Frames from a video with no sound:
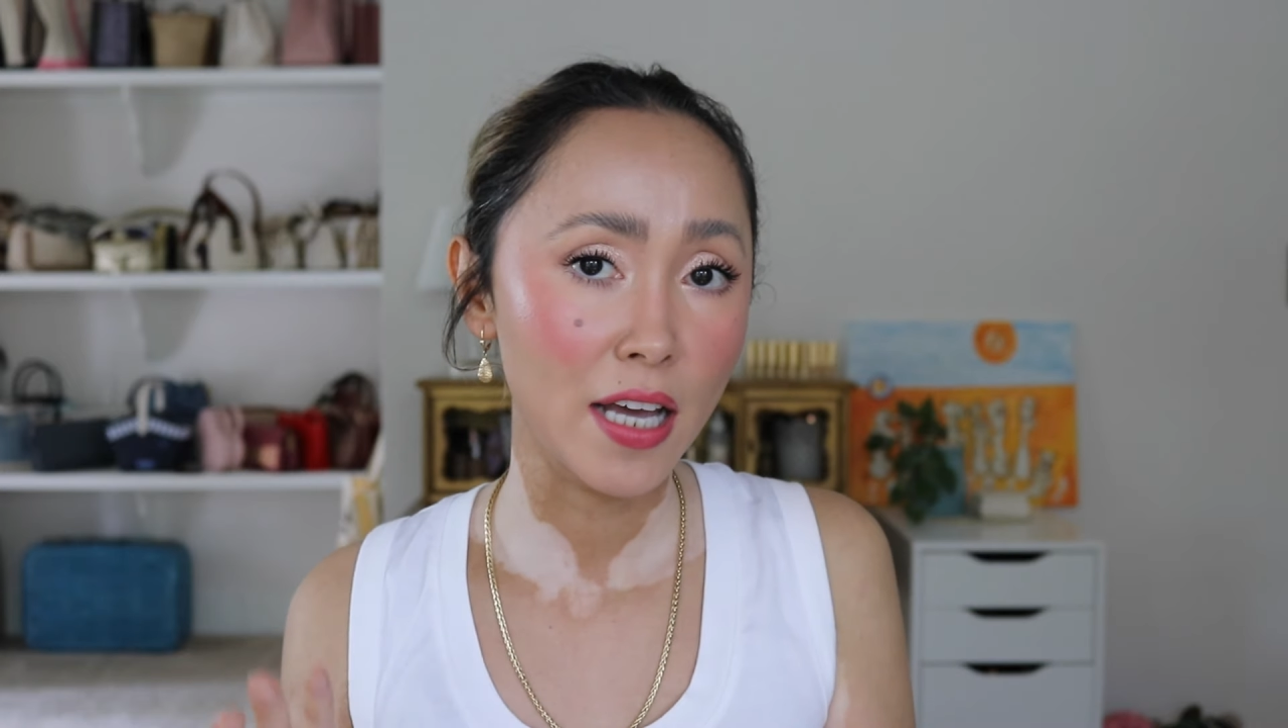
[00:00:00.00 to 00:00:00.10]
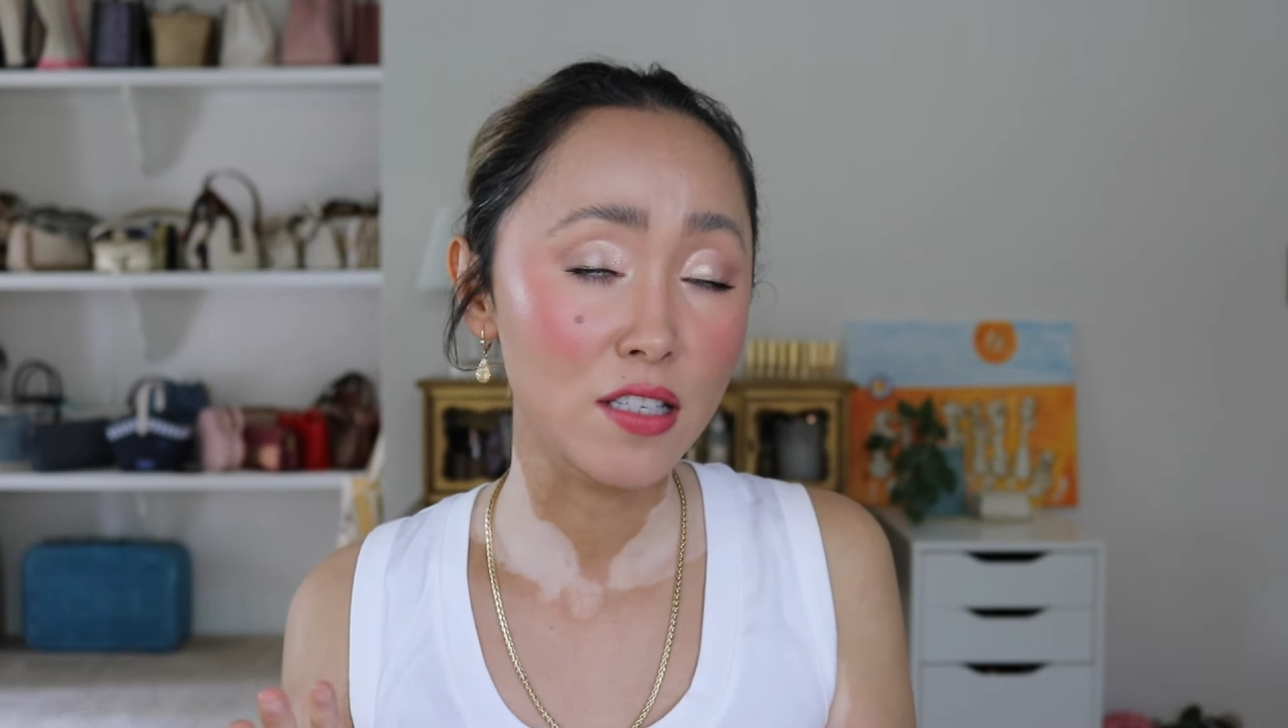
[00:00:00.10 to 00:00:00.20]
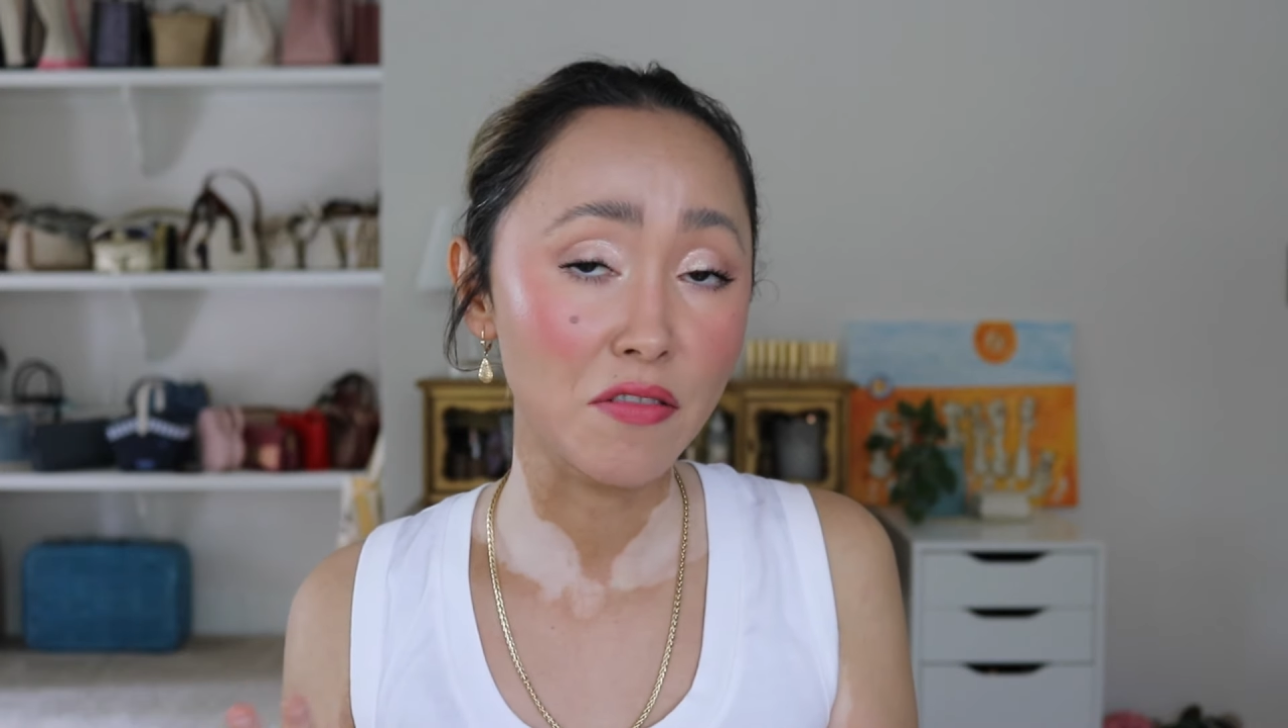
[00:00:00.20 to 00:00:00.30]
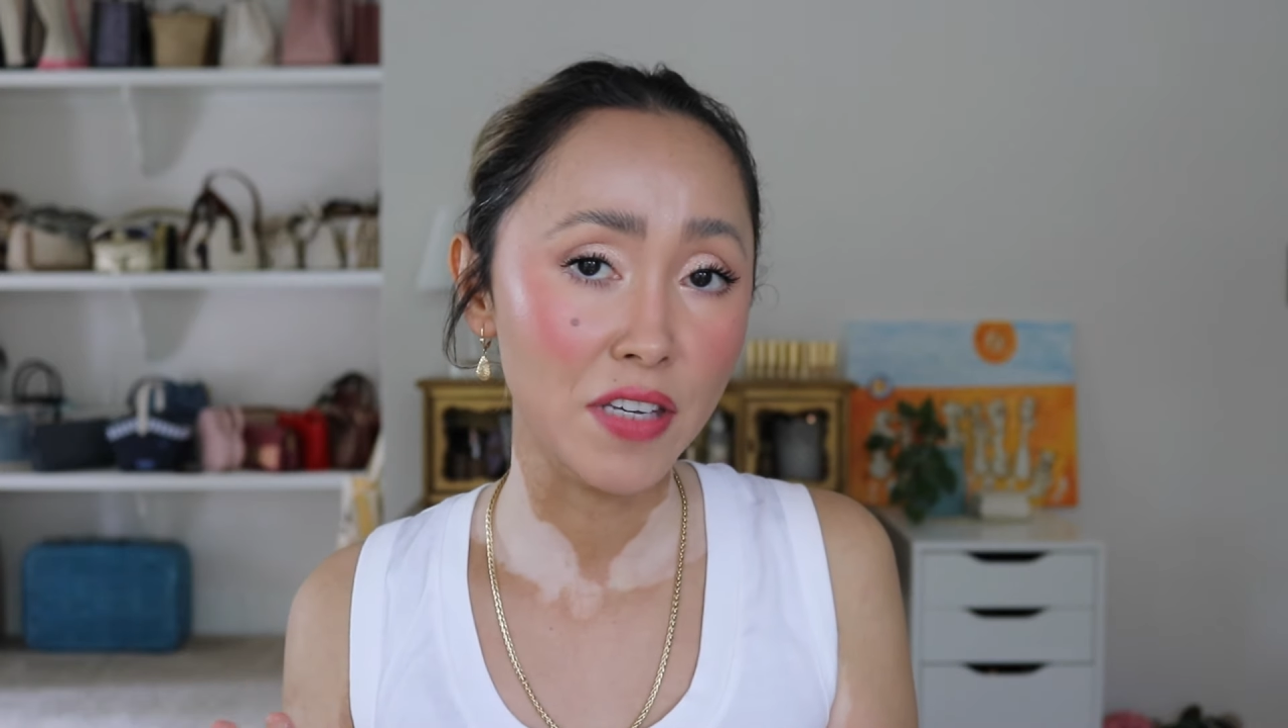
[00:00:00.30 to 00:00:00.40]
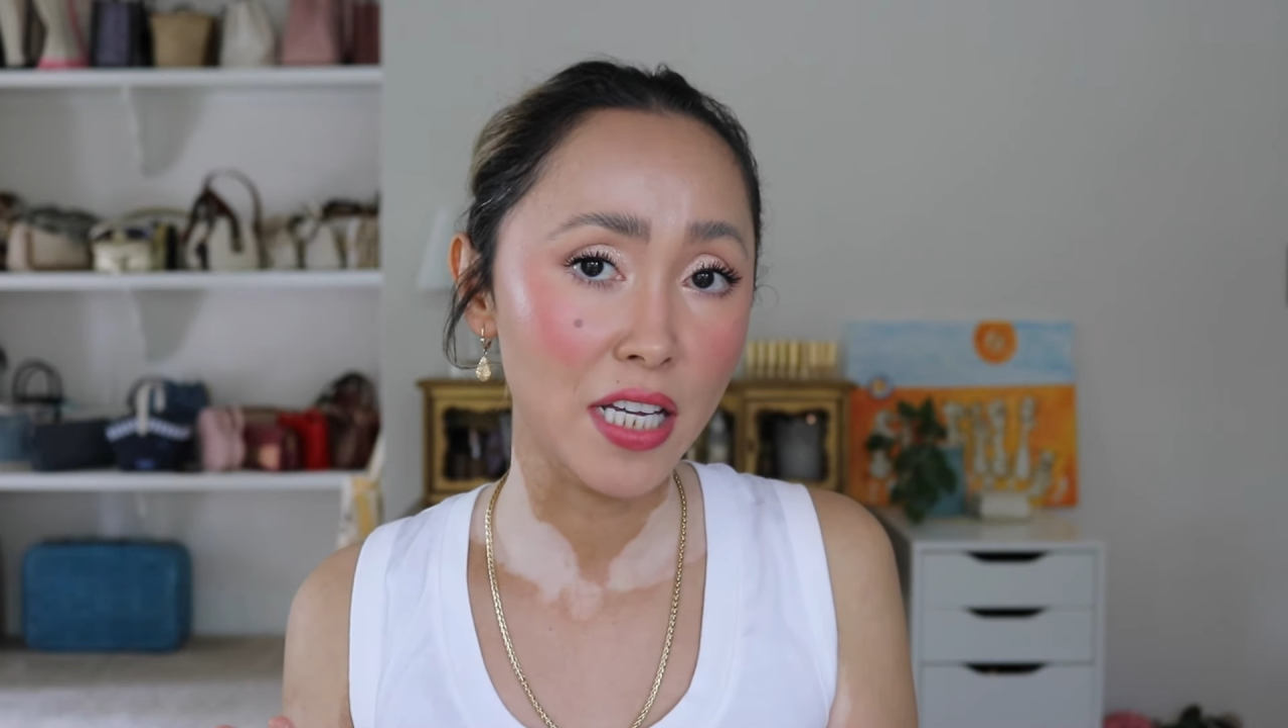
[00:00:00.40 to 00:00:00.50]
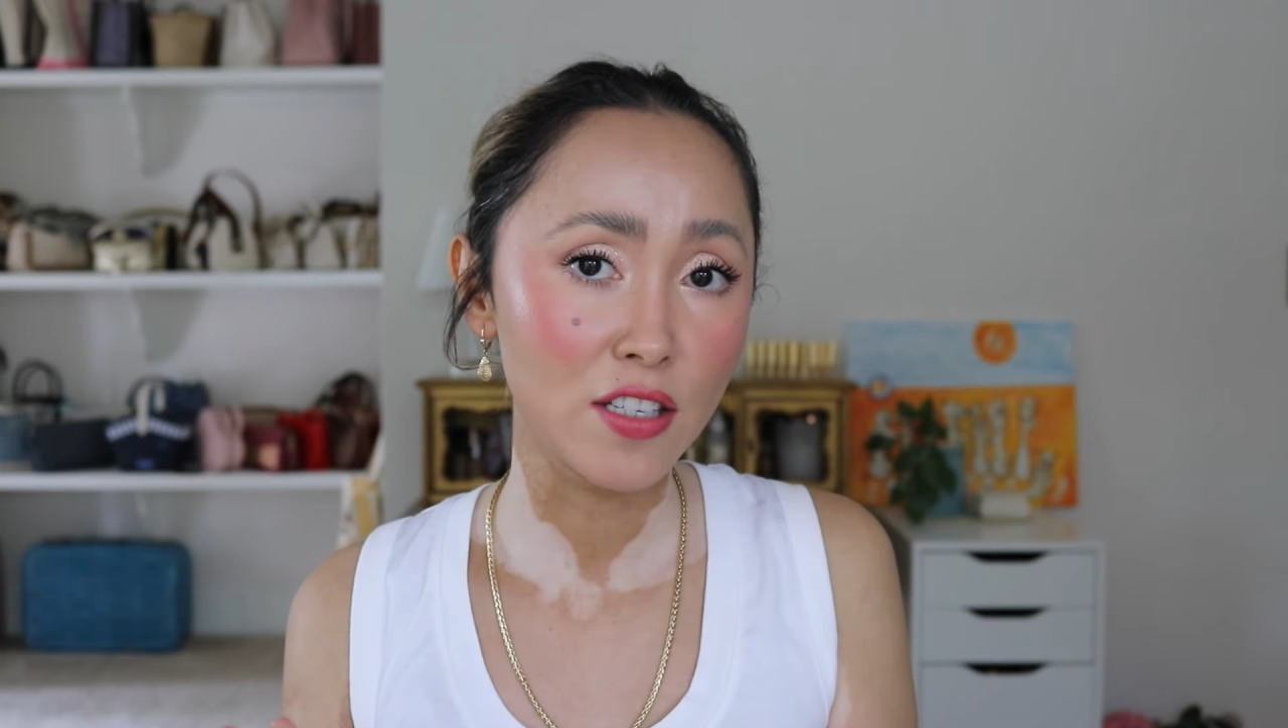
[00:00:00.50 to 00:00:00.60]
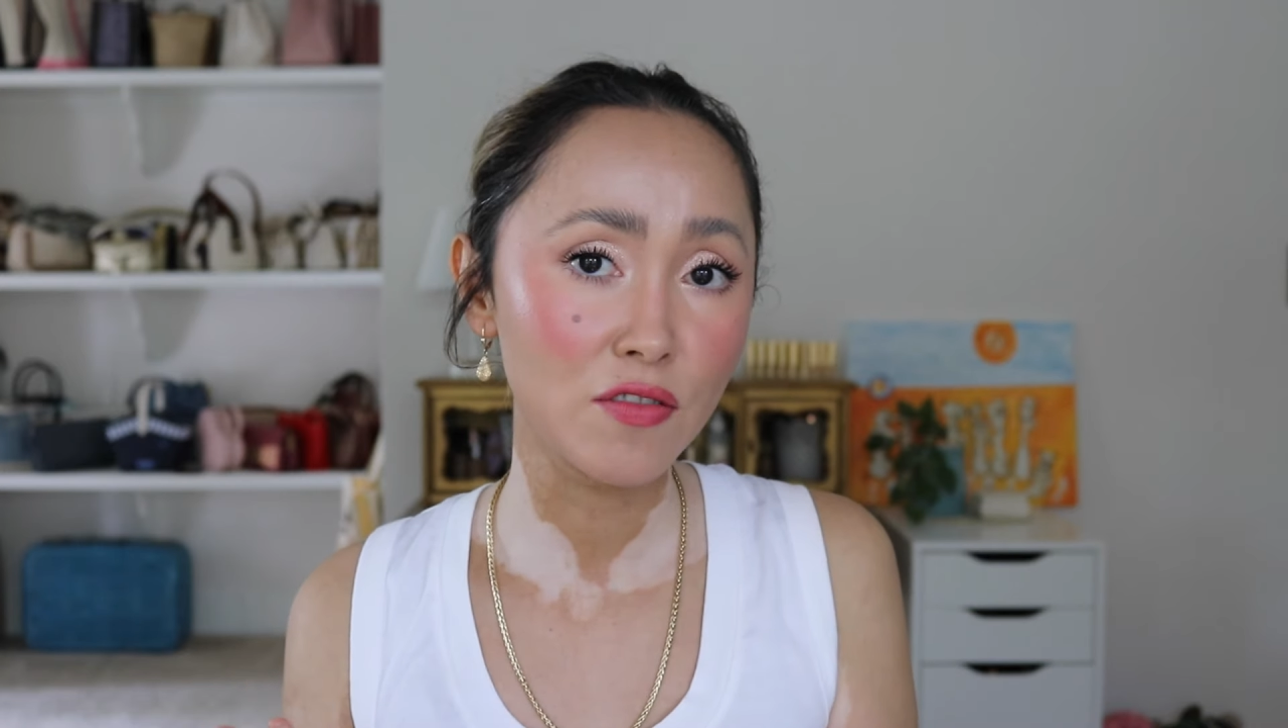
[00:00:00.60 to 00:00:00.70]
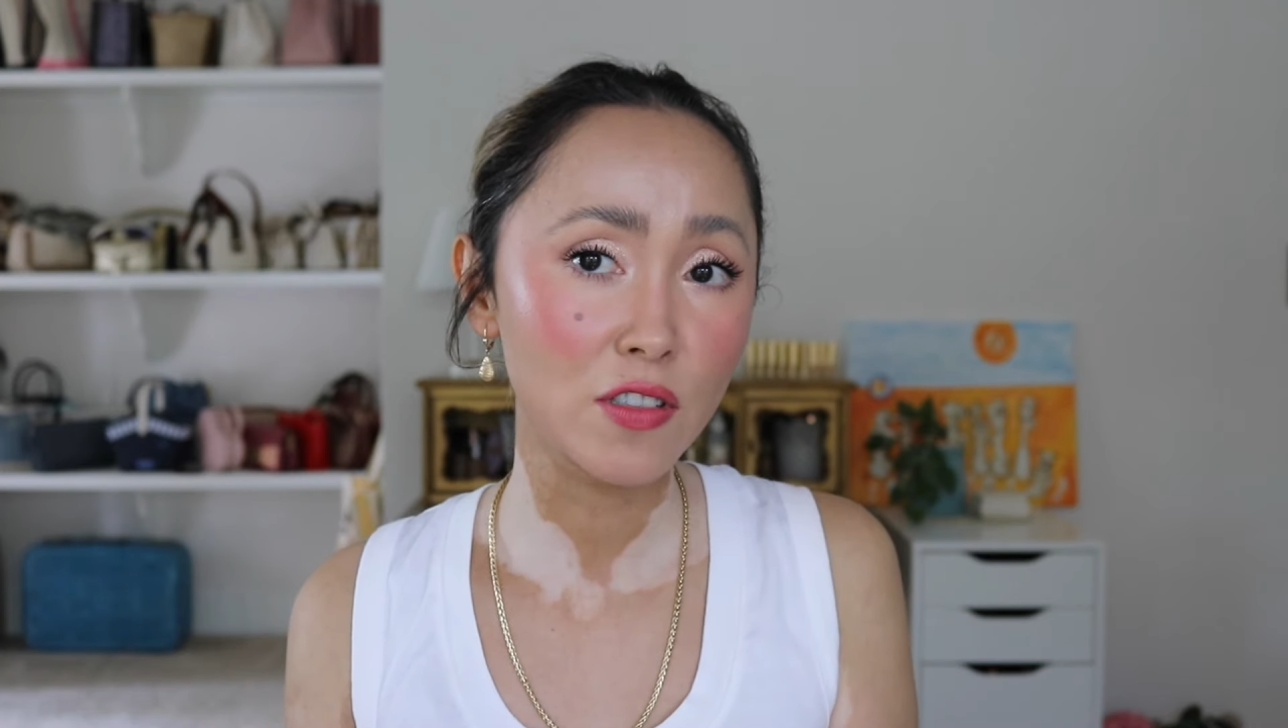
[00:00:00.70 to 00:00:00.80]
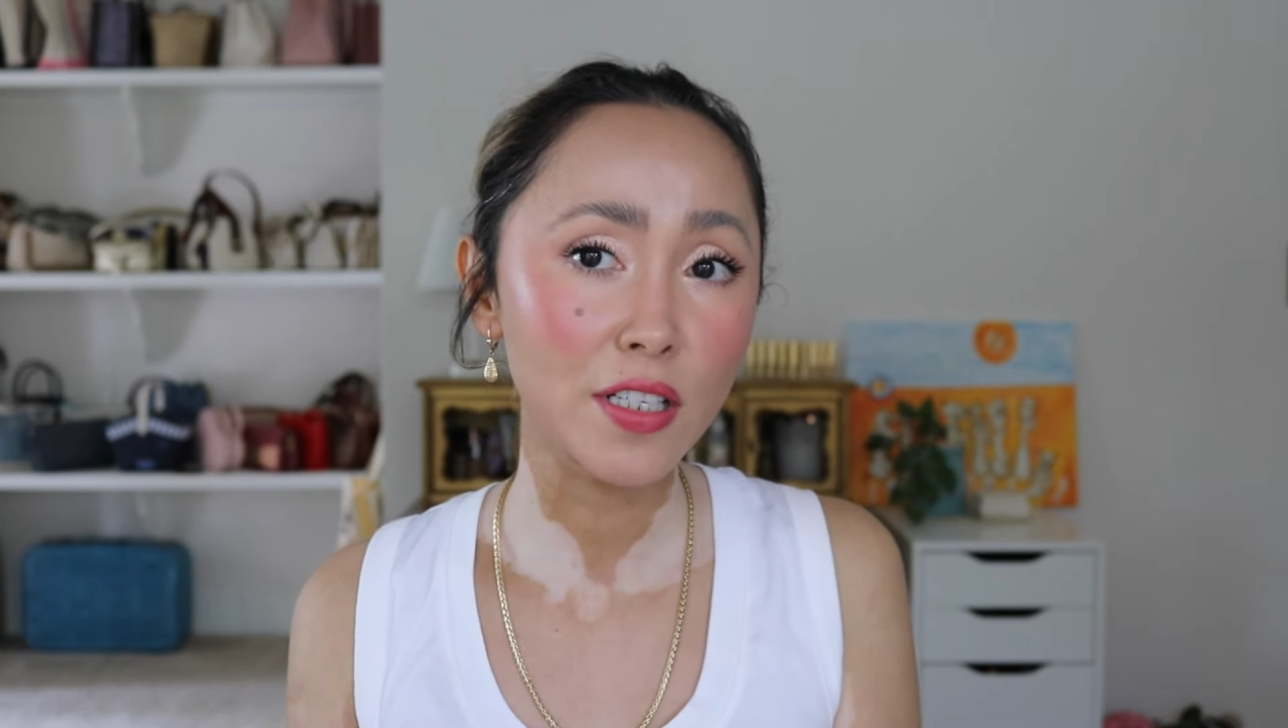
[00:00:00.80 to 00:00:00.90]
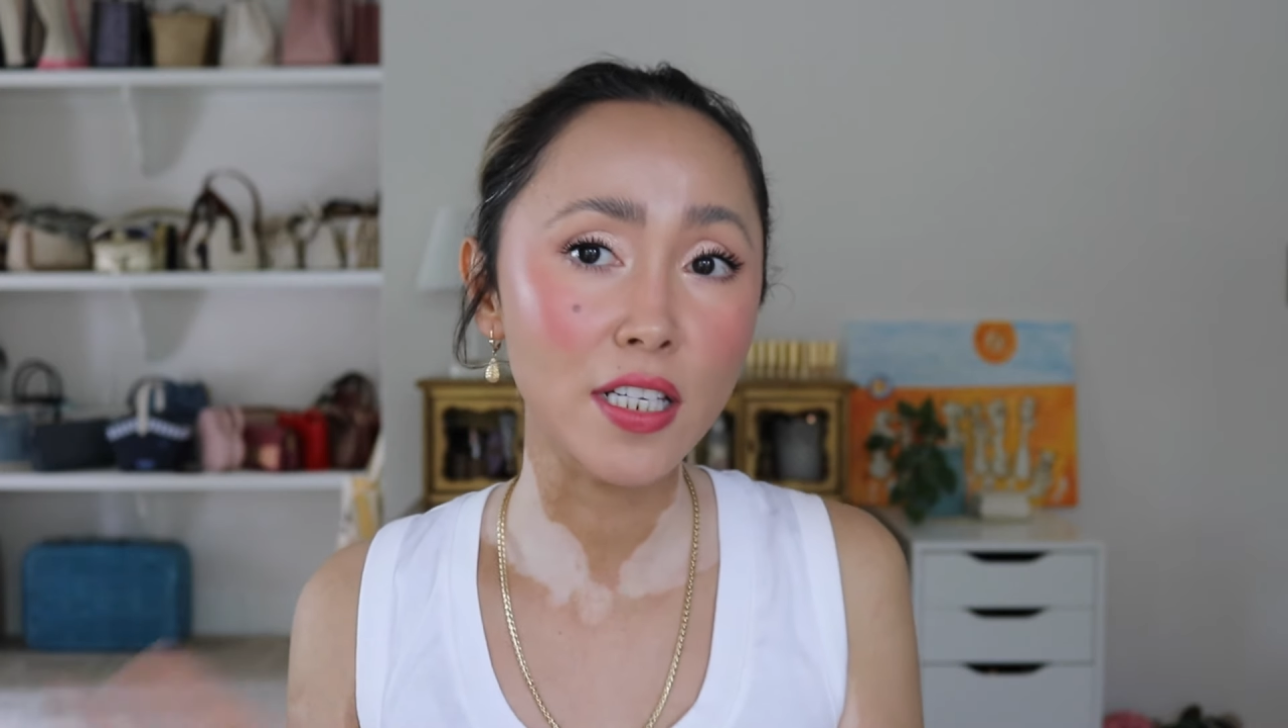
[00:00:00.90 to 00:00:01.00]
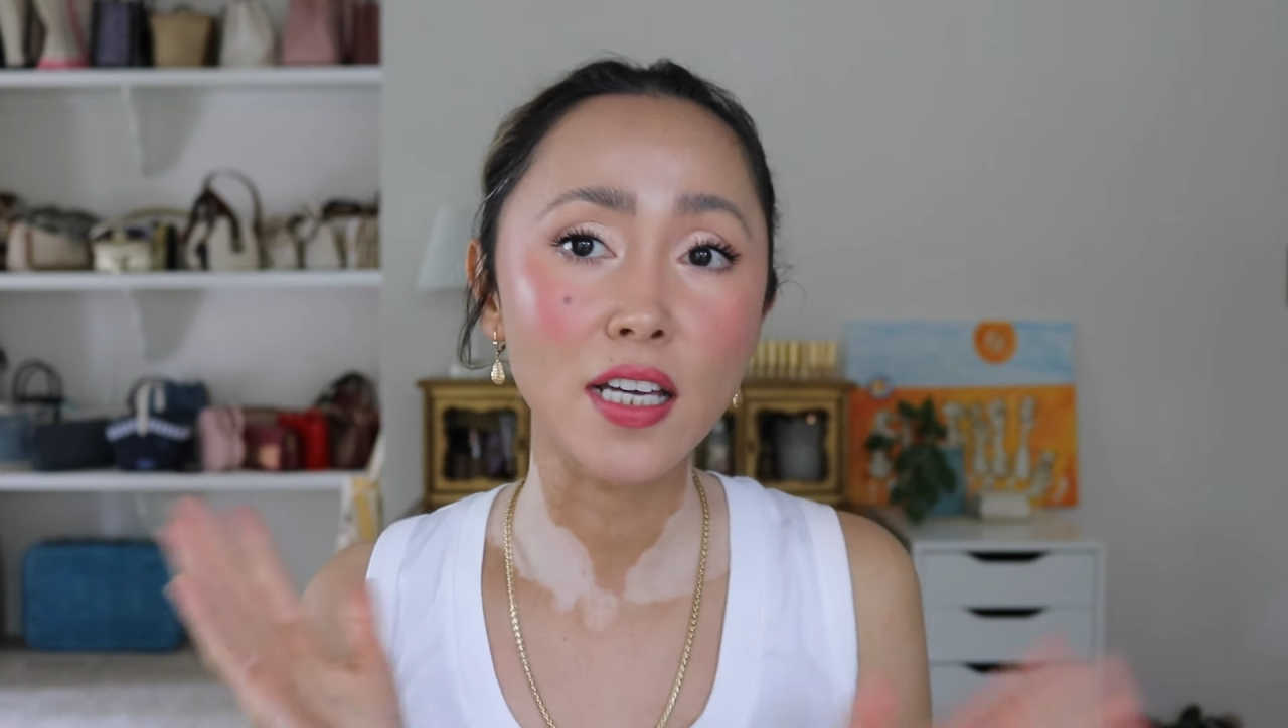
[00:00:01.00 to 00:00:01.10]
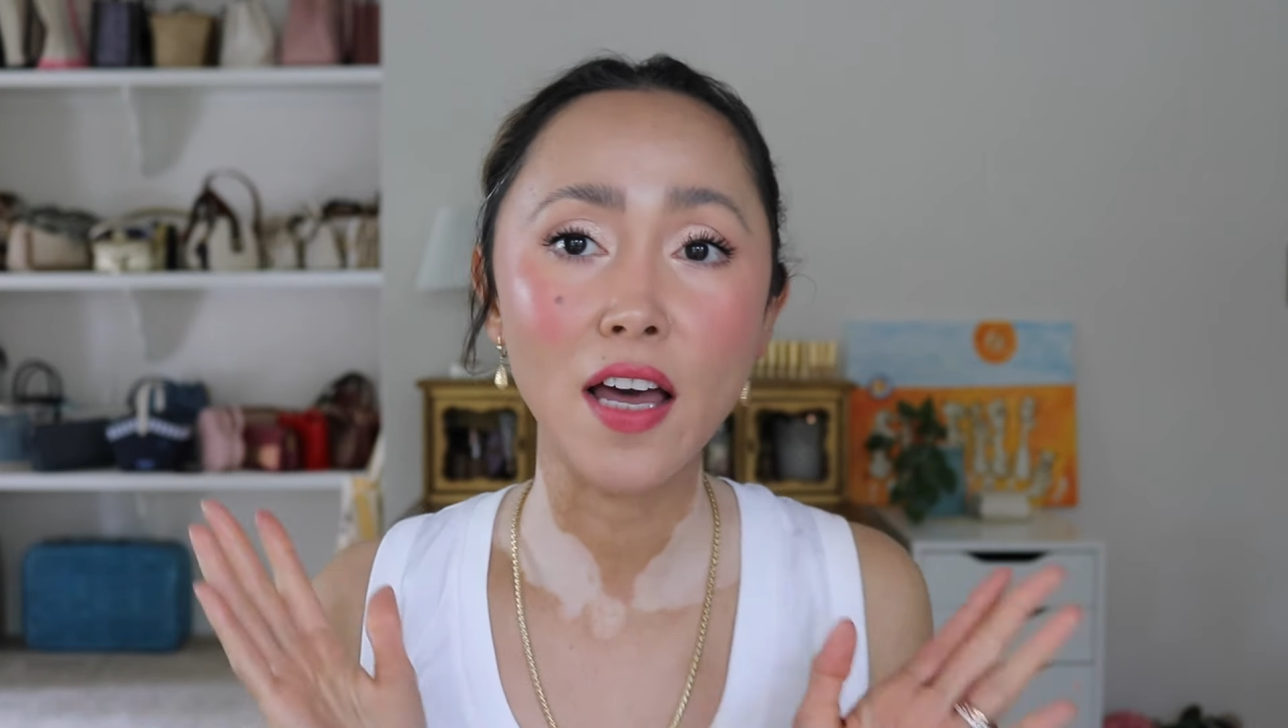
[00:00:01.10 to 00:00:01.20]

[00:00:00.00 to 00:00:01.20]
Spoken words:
Sofia Tilbury,